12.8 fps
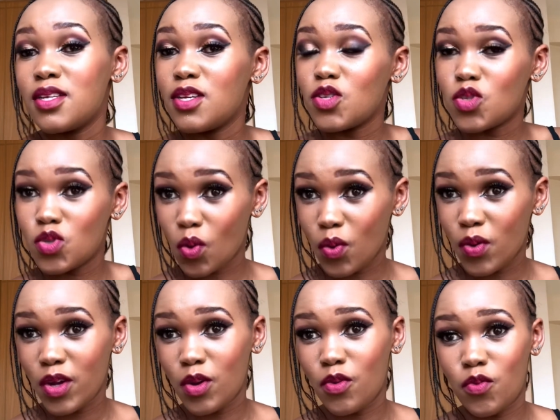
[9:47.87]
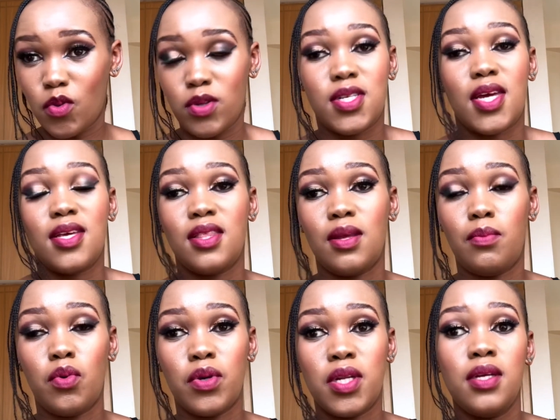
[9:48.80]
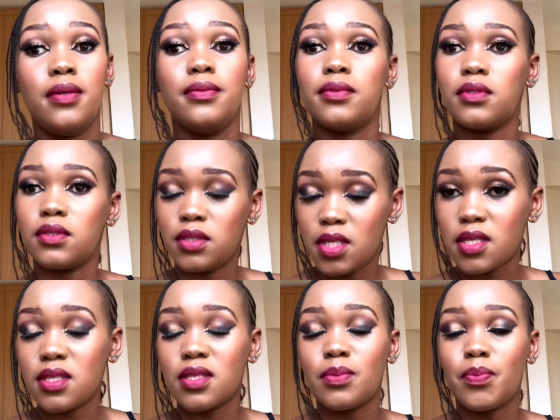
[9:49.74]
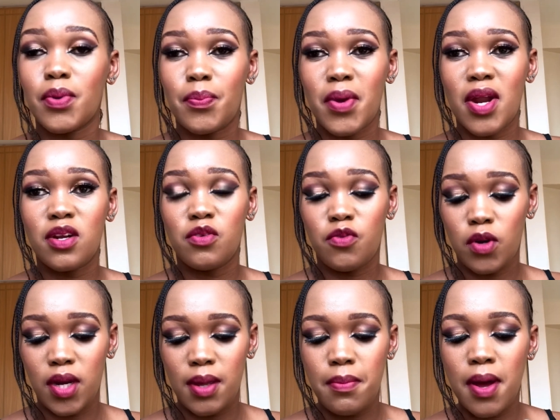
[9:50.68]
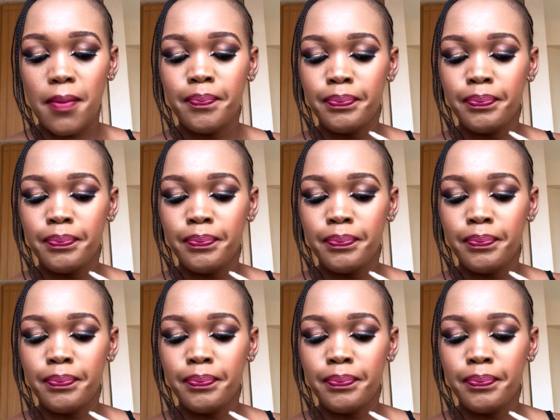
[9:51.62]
storing of water in the body, just preparing for labor.